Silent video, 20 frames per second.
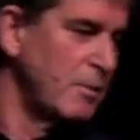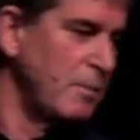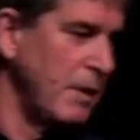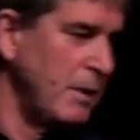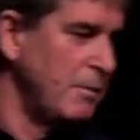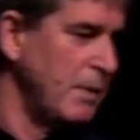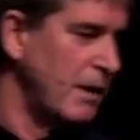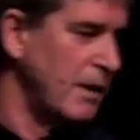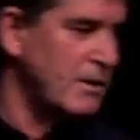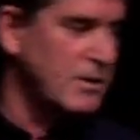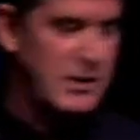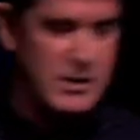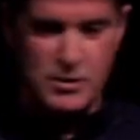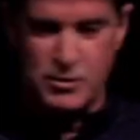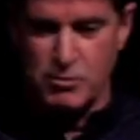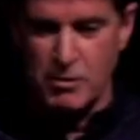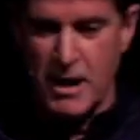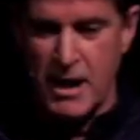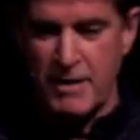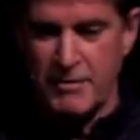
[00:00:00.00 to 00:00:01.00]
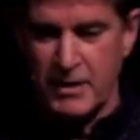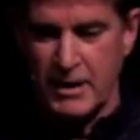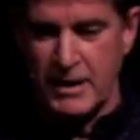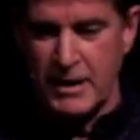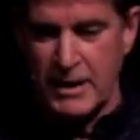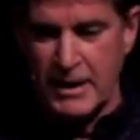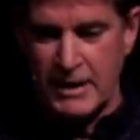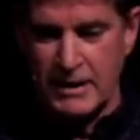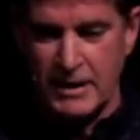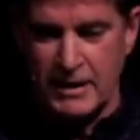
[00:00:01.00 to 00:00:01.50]
so he's on this side, not
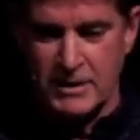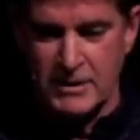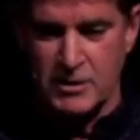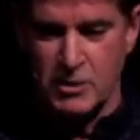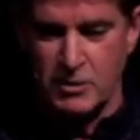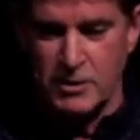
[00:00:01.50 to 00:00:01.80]
on this side.